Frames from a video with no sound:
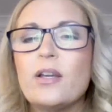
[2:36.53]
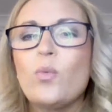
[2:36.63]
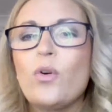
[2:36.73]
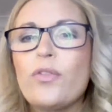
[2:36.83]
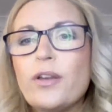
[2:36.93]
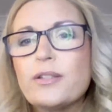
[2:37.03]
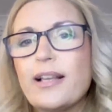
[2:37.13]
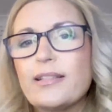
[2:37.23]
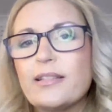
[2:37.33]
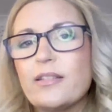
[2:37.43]
what those
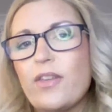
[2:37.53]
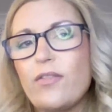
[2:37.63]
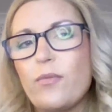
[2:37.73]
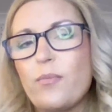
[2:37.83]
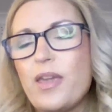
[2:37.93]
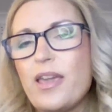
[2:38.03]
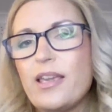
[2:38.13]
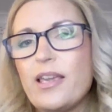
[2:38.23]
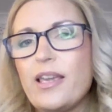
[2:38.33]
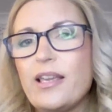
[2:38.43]
lessons have given
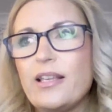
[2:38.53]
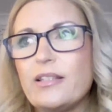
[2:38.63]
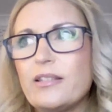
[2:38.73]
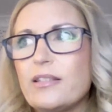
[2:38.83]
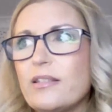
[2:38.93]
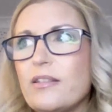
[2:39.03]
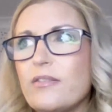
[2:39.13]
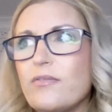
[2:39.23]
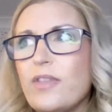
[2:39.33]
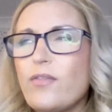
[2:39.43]
me is
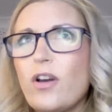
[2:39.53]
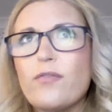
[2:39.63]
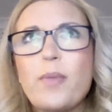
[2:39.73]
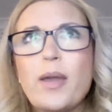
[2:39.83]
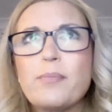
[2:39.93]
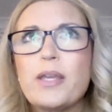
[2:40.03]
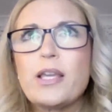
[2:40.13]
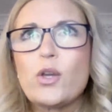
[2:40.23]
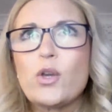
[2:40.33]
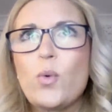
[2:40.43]
they've kind of made
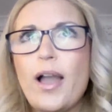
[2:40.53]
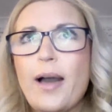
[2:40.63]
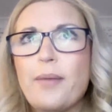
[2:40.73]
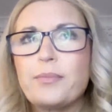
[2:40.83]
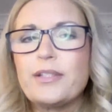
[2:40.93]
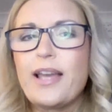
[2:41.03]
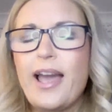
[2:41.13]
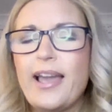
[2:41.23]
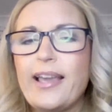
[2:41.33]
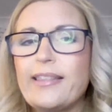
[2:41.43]
me who I am today,